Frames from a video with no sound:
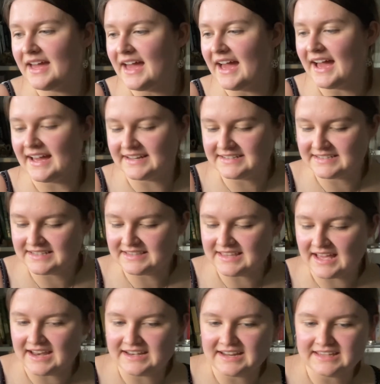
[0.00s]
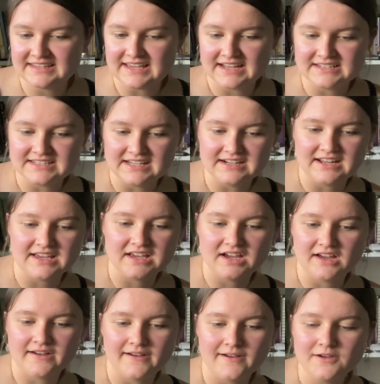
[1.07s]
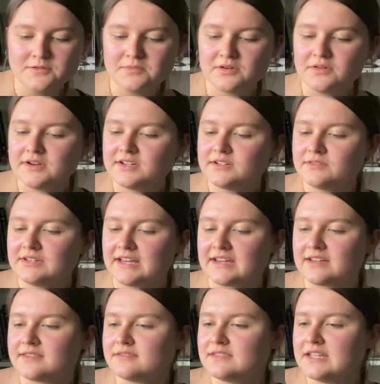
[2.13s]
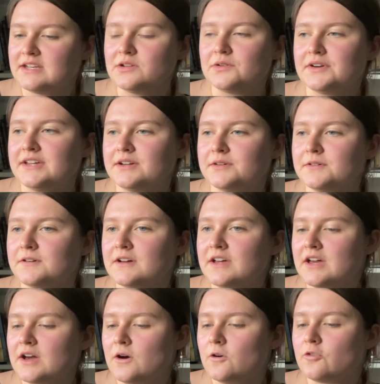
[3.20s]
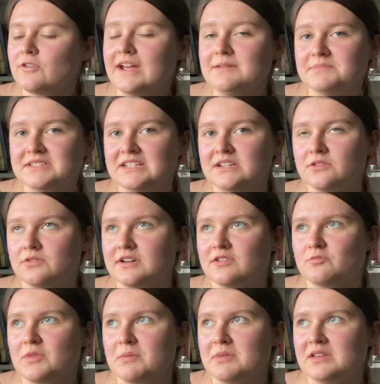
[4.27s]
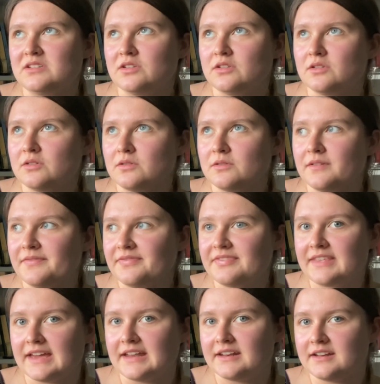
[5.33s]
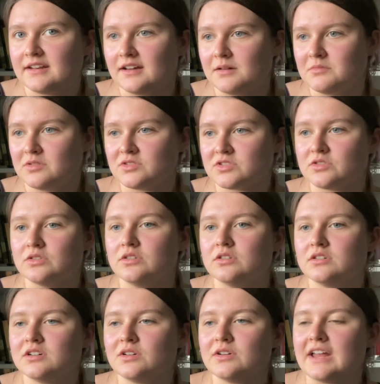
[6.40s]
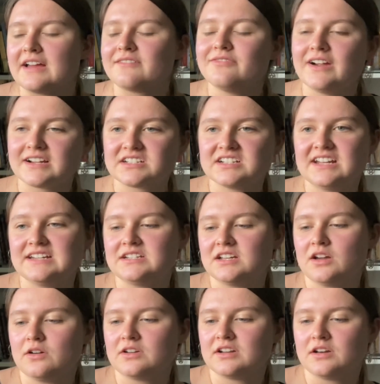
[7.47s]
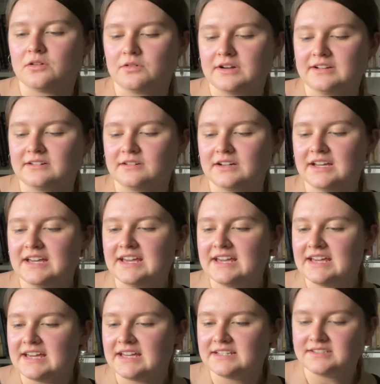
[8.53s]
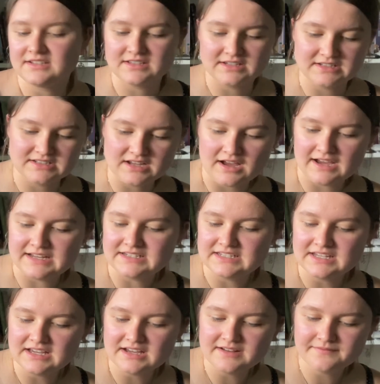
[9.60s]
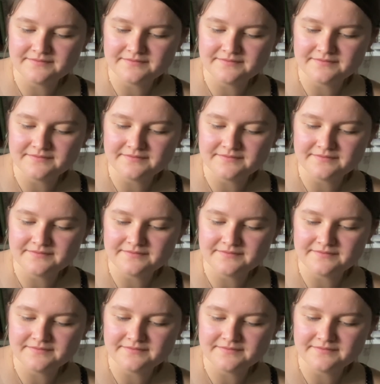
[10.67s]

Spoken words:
And then getting like a jojoba oil, like a thin oil. Grapeseed oil might be too thin, I'm not sure. Or like fractionated coconut oil is a good idea.